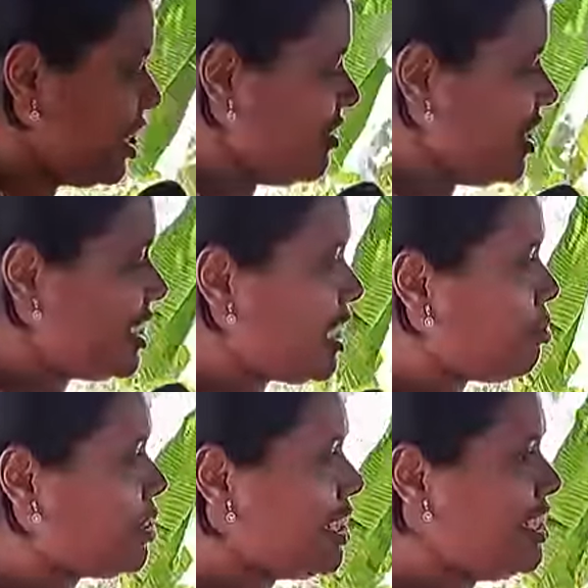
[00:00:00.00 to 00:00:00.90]
If the
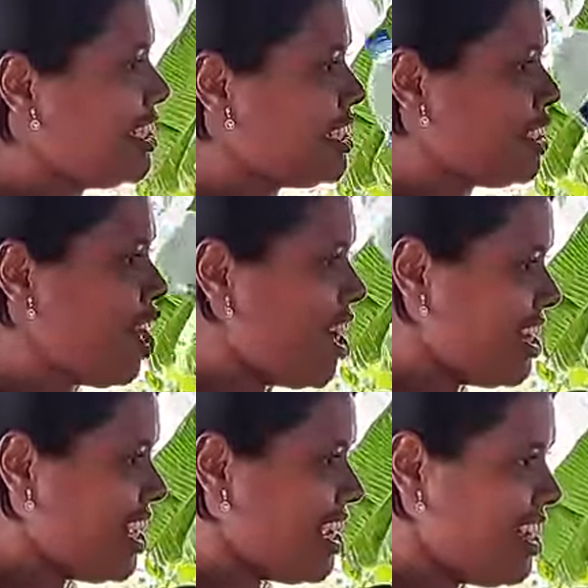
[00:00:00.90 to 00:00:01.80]
substance is
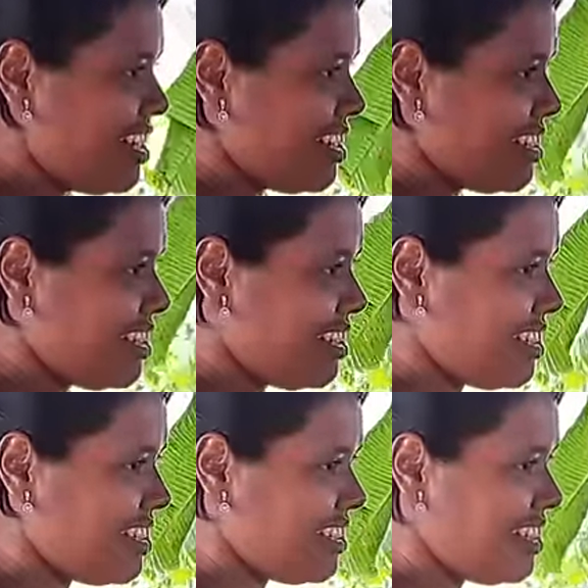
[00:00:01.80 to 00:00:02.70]
not there,
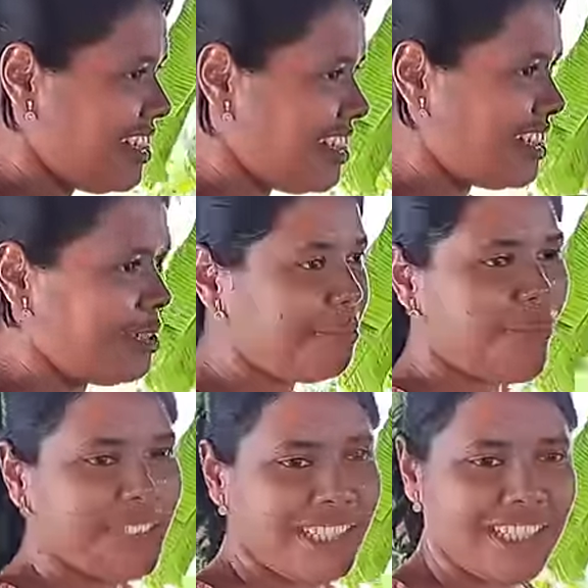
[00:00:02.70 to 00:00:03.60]
then the
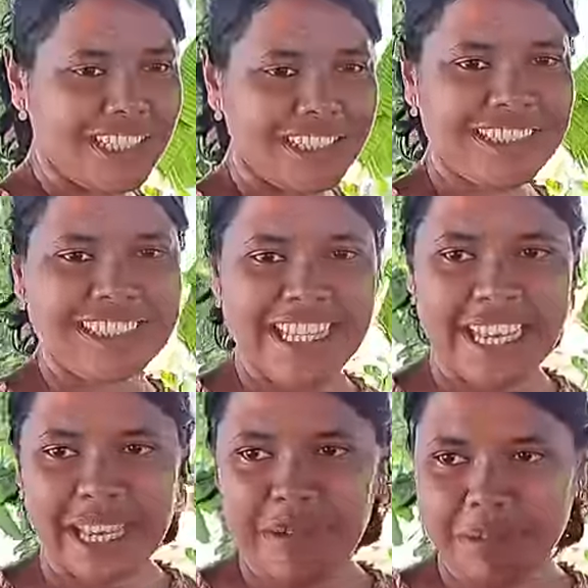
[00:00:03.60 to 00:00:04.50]
bottle is
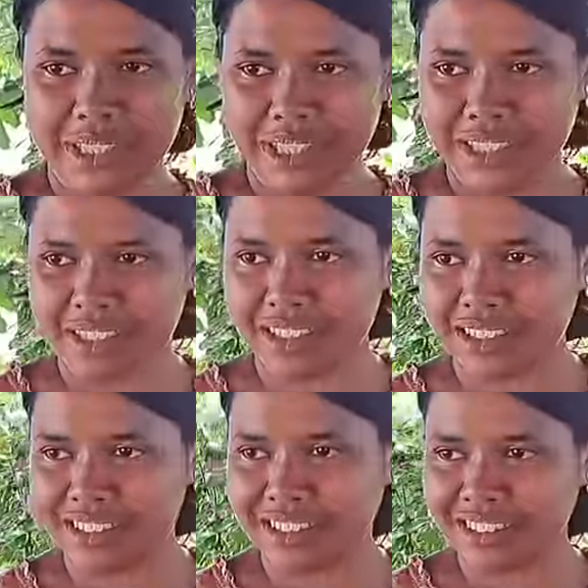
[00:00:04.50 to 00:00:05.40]
empty.
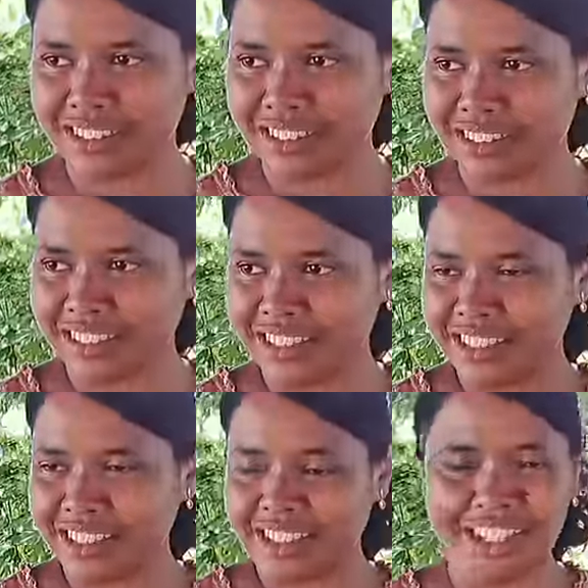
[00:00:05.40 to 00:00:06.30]

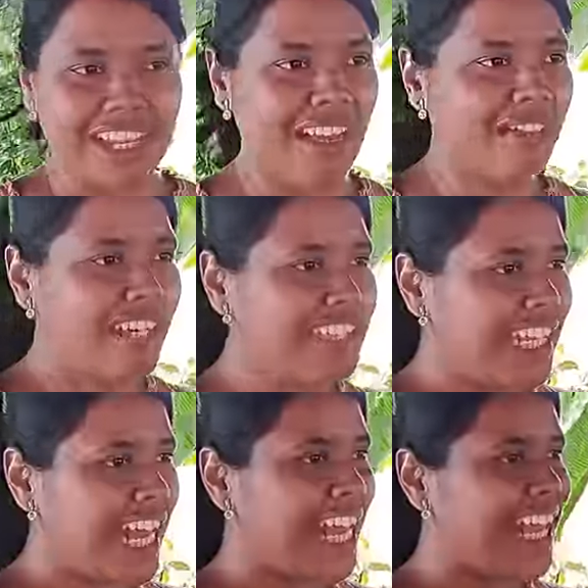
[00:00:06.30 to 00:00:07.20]
Then our words
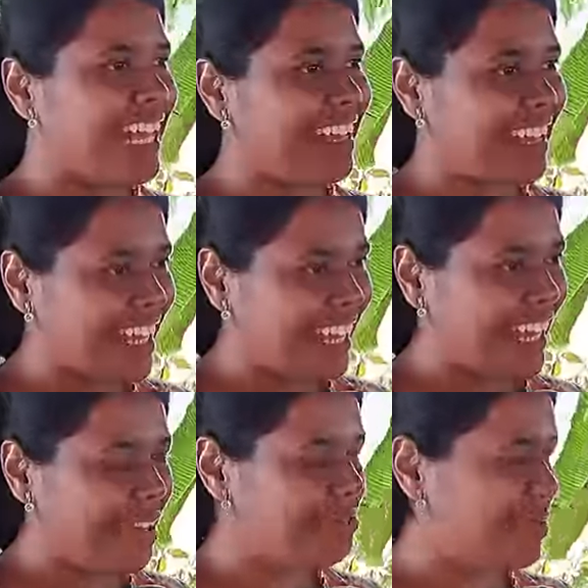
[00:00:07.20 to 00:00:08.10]
are
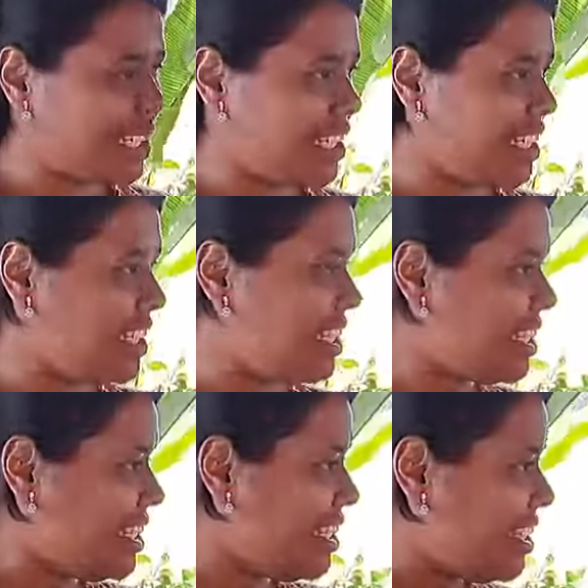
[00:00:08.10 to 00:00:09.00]
empty.
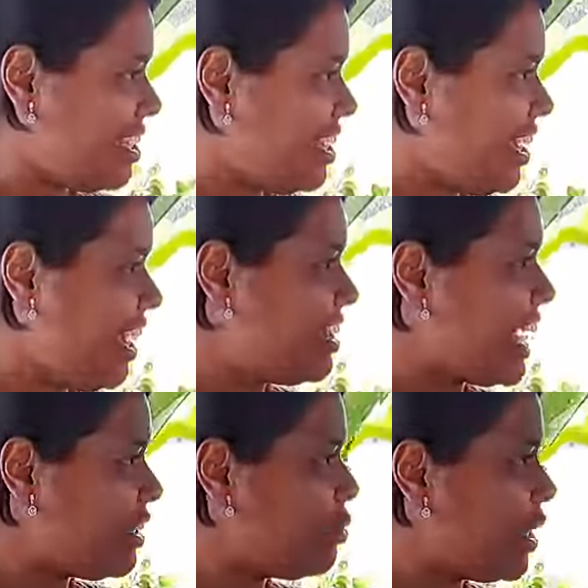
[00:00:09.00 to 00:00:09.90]
And
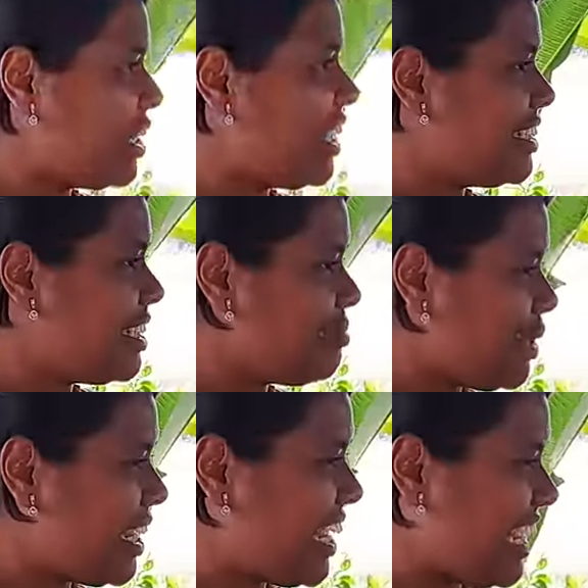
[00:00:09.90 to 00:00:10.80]
that word doesn't
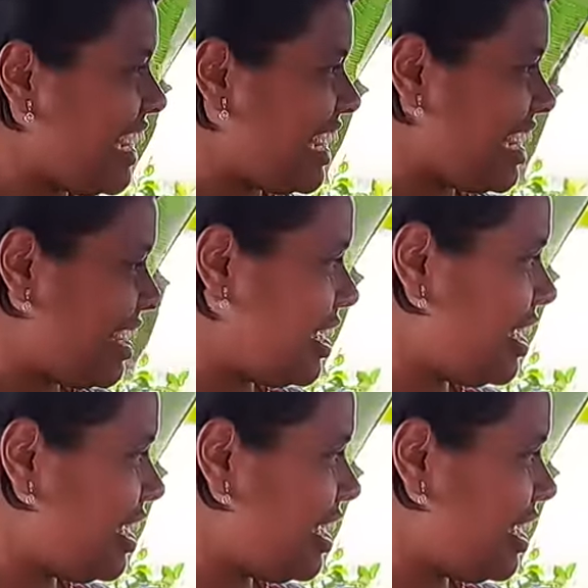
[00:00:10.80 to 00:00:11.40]
bring any